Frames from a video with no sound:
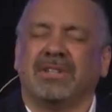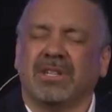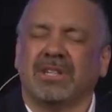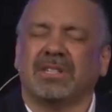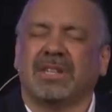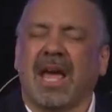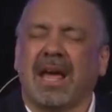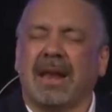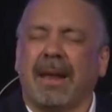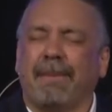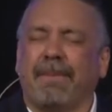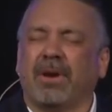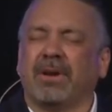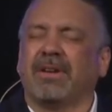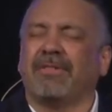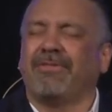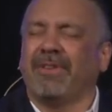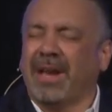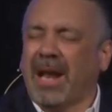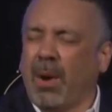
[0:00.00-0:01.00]
Just stand up on
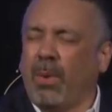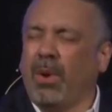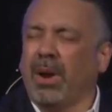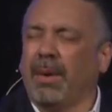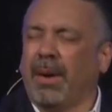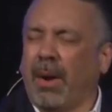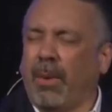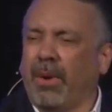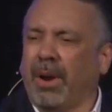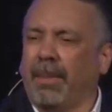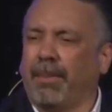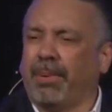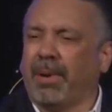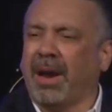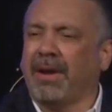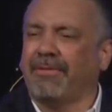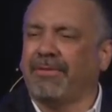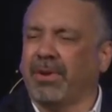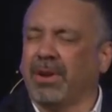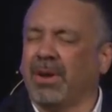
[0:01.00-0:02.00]
your feet. I want to
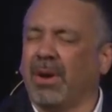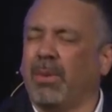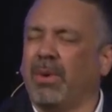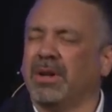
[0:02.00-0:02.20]
pray for you.